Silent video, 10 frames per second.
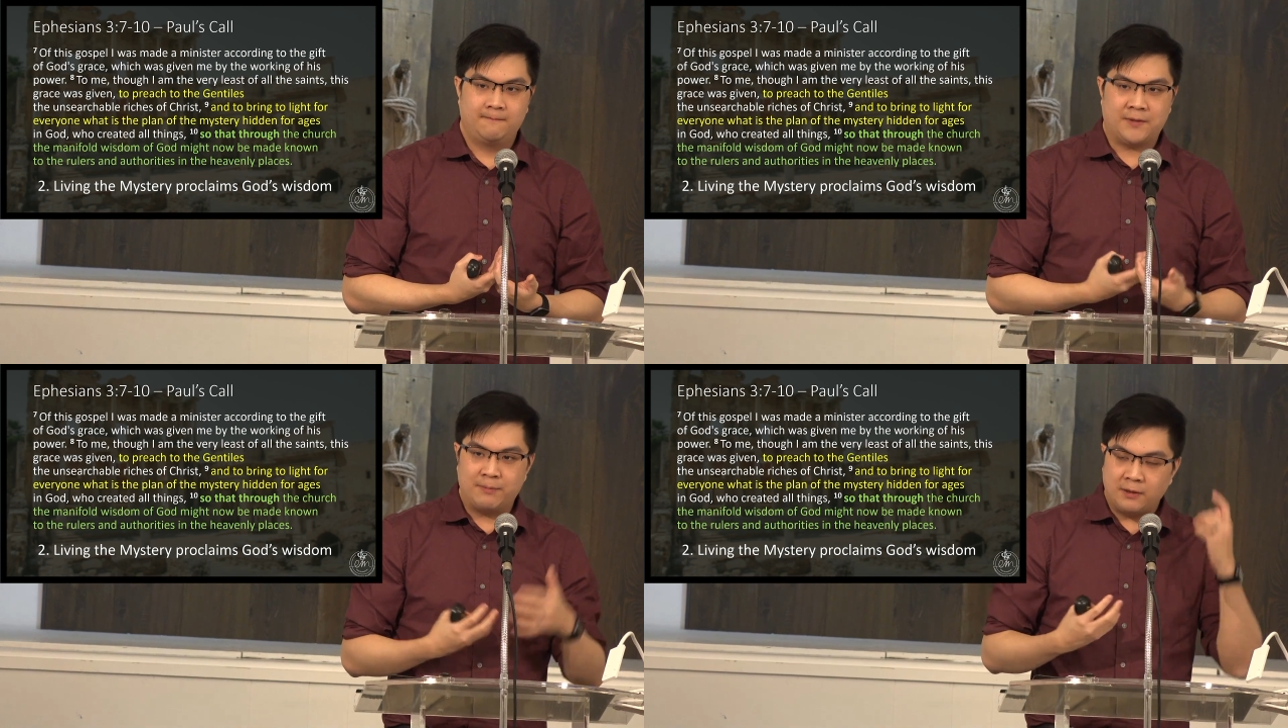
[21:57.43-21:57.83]

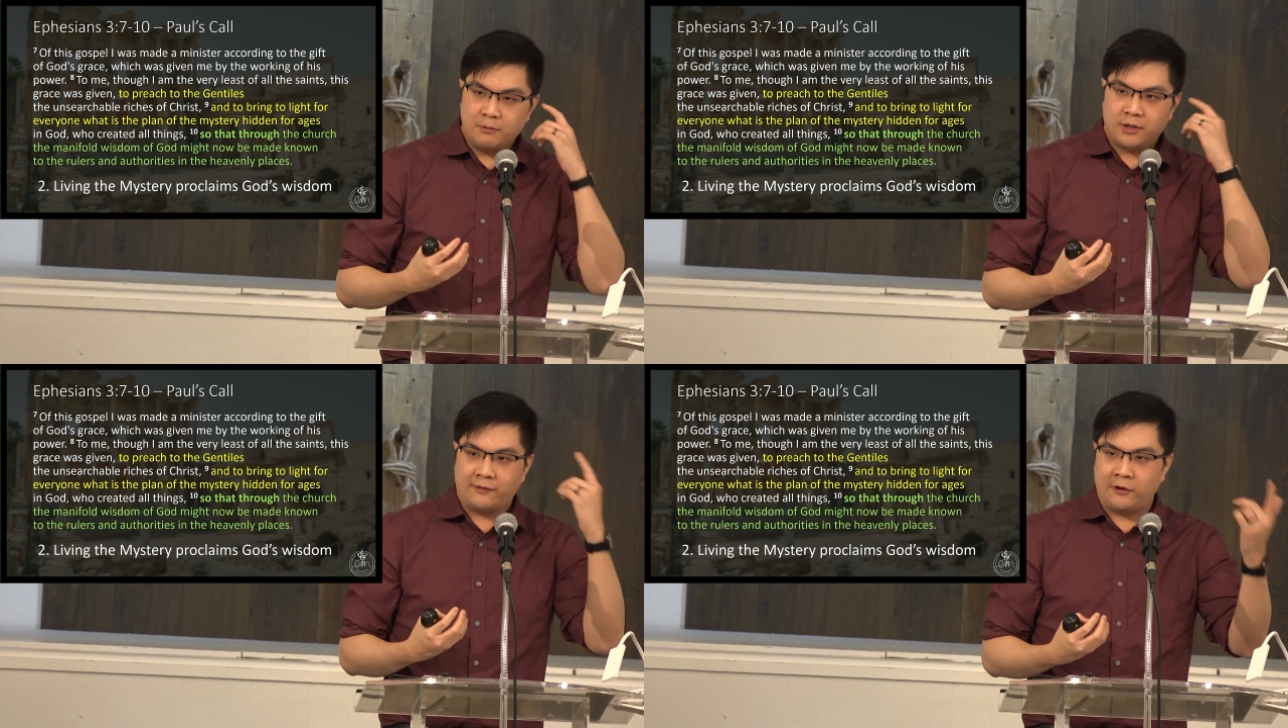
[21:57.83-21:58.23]
They probably
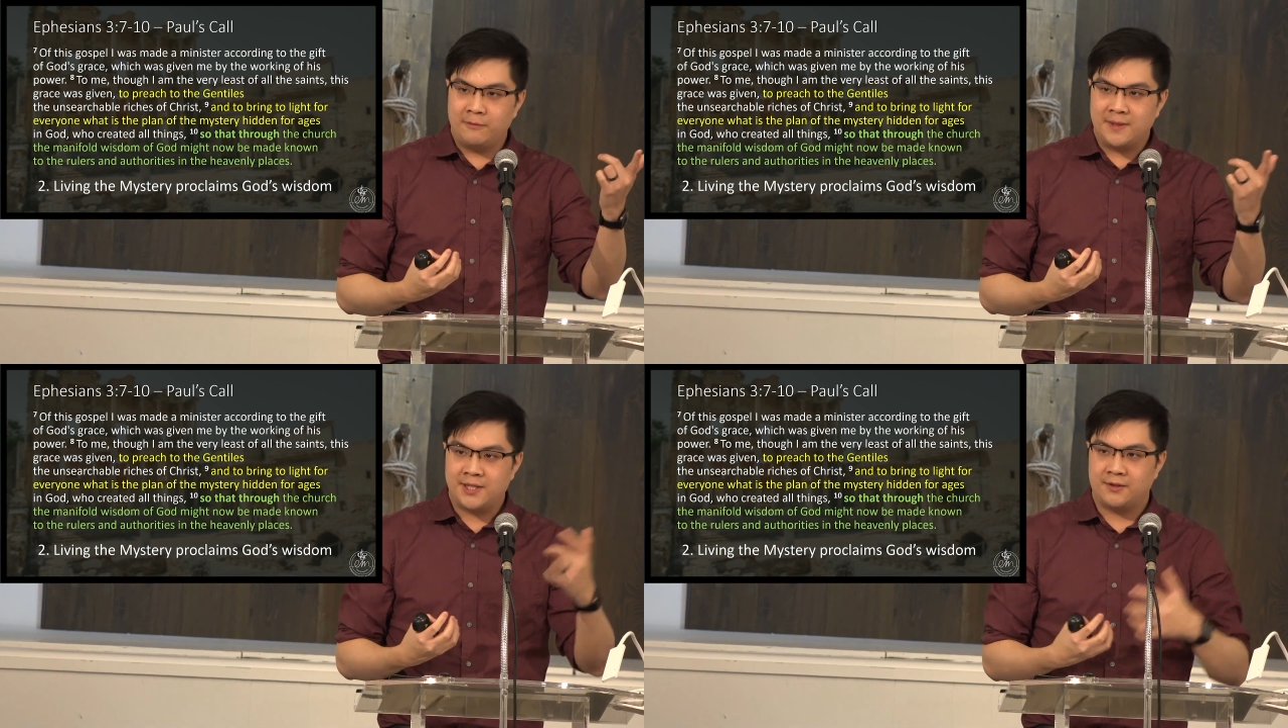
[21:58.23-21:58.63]
would have
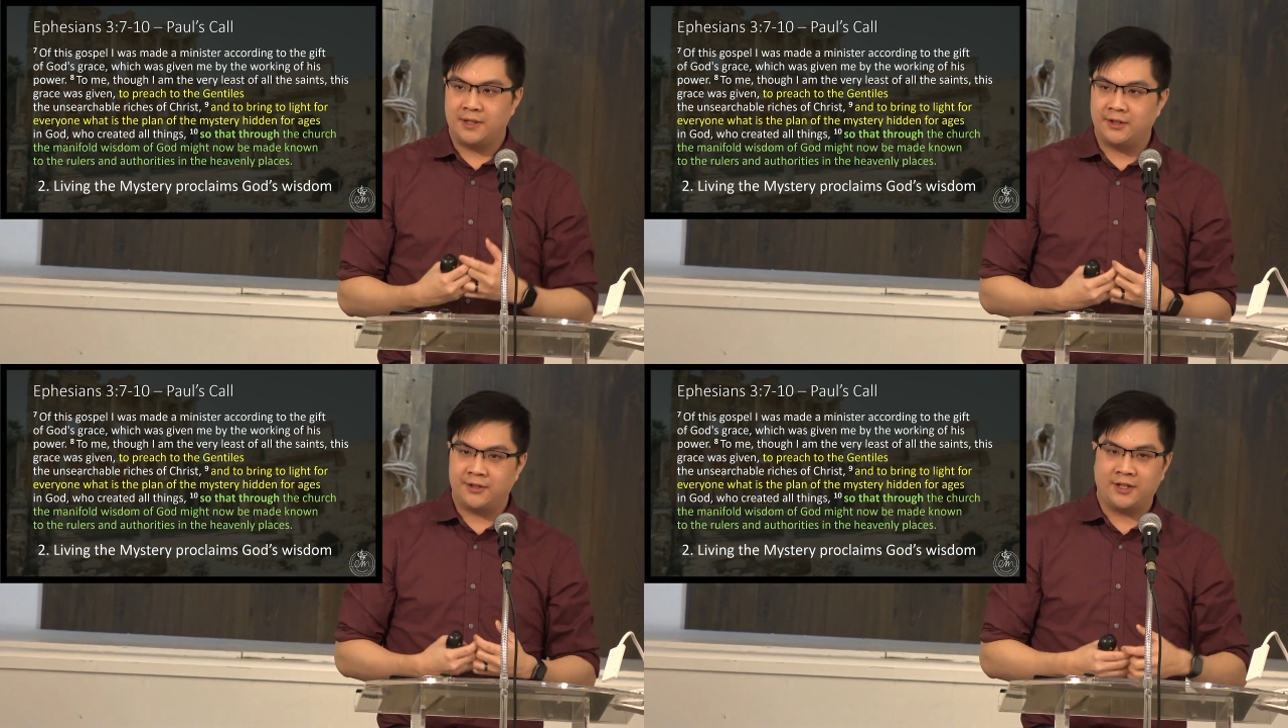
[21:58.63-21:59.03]
heard
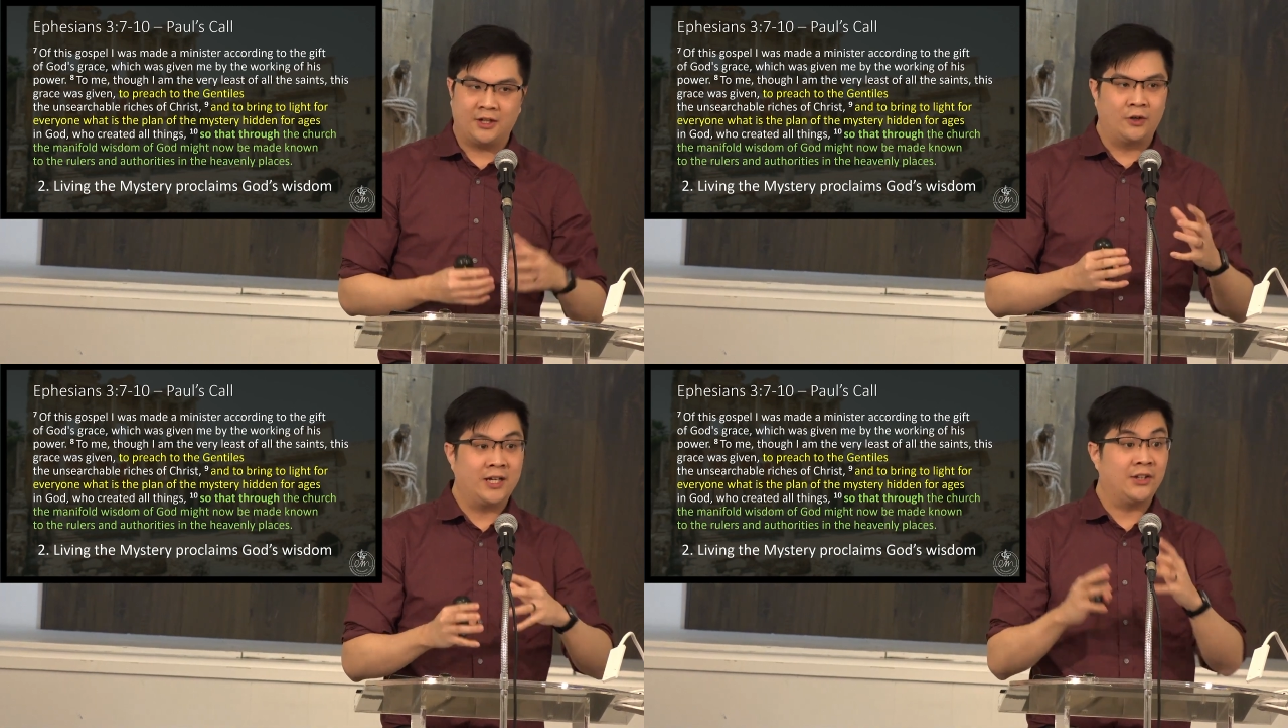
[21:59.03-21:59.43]
mystery and they thought,
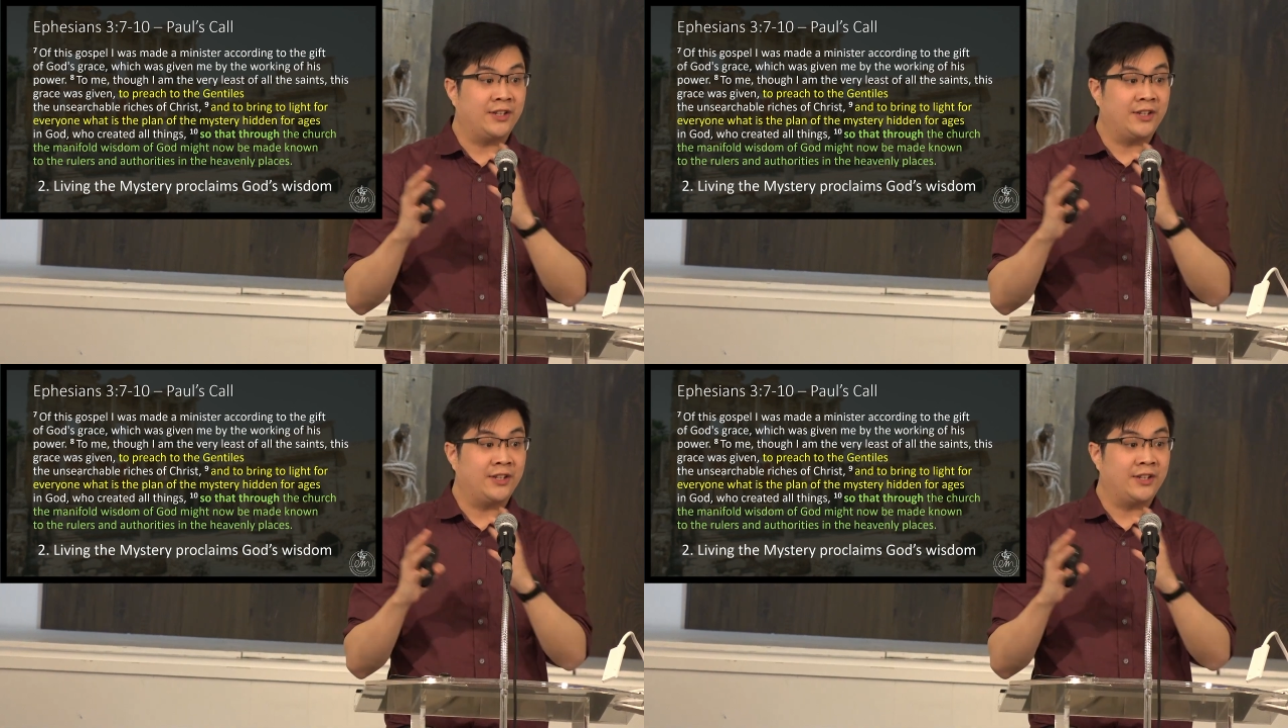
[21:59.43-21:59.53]
oh yeah,